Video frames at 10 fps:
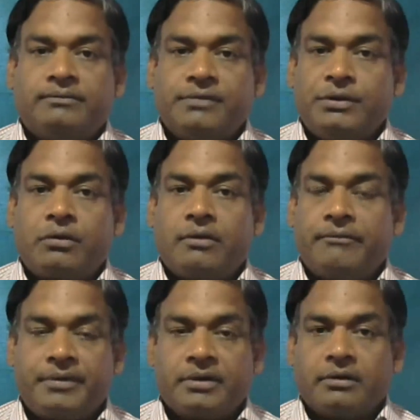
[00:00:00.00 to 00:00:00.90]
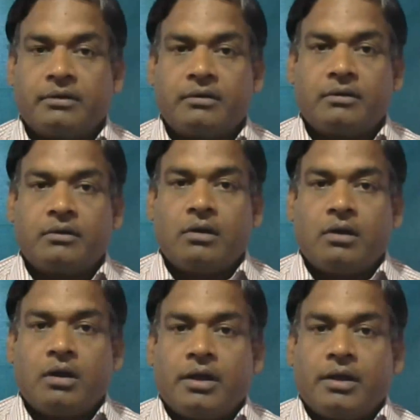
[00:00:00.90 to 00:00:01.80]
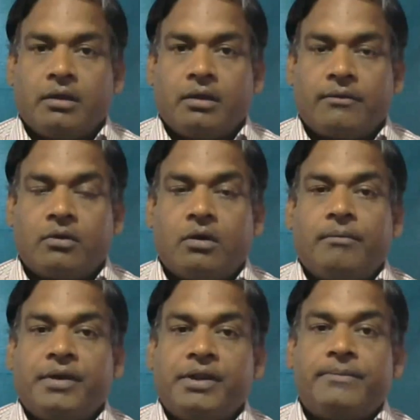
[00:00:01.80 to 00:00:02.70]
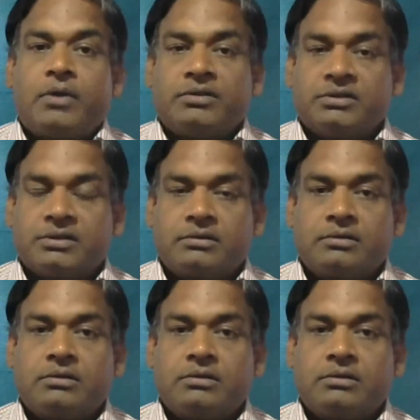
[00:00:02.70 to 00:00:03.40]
in your computer from any browser,